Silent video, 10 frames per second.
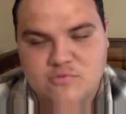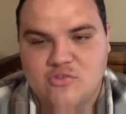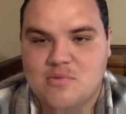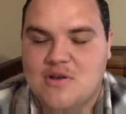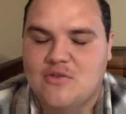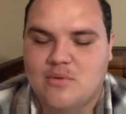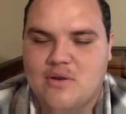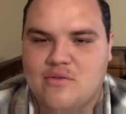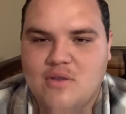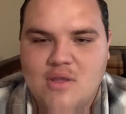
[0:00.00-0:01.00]
it is what
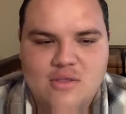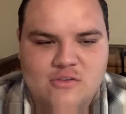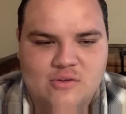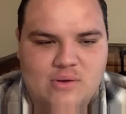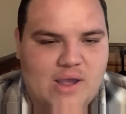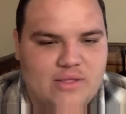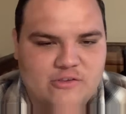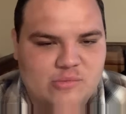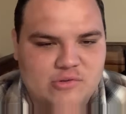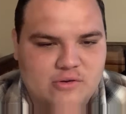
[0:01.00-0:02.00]
it is. So I like
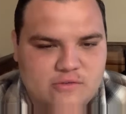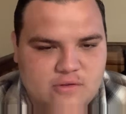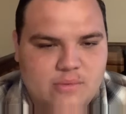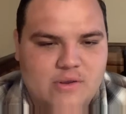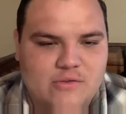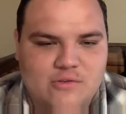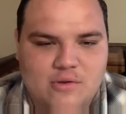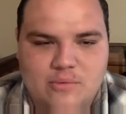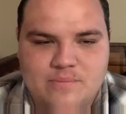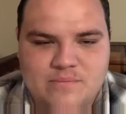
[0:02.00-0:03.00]
cemeteries anyway,
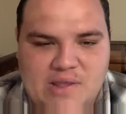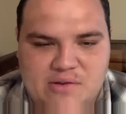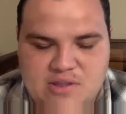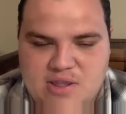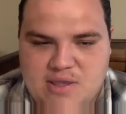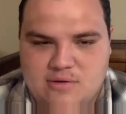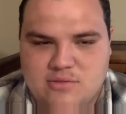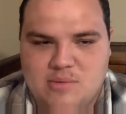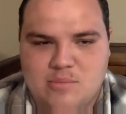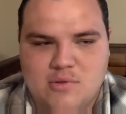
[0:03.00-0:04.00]
so I like to hang out at
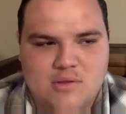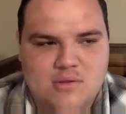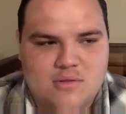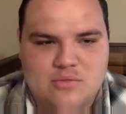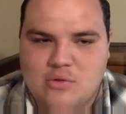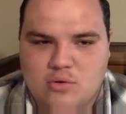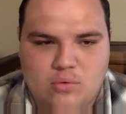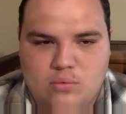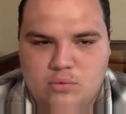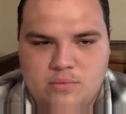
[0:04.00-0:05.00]
them. They're
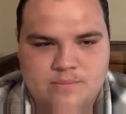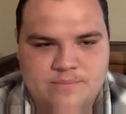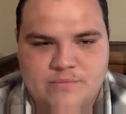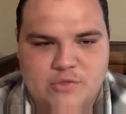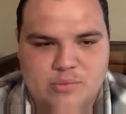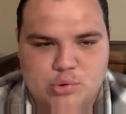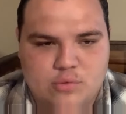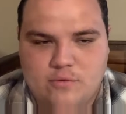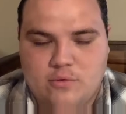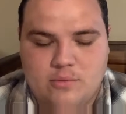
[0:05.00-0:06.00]
cool. They're
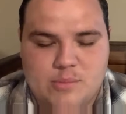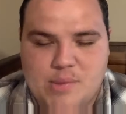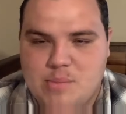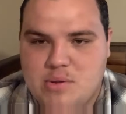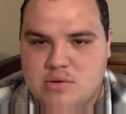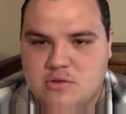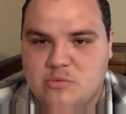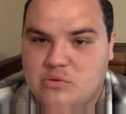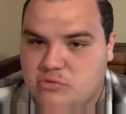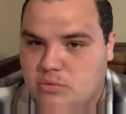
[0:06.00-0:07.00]
beautiful, in my opinion,
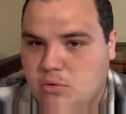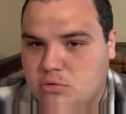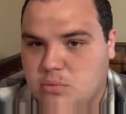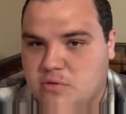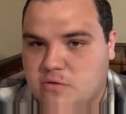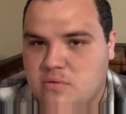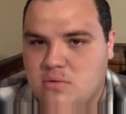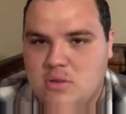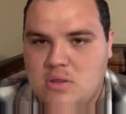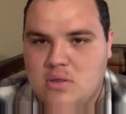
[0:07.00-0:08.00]
especially the old ones.
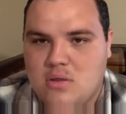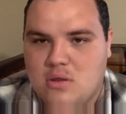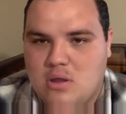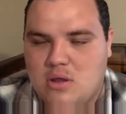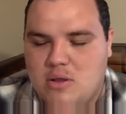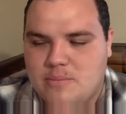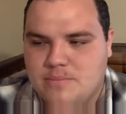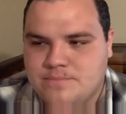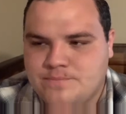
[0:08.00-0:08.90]
So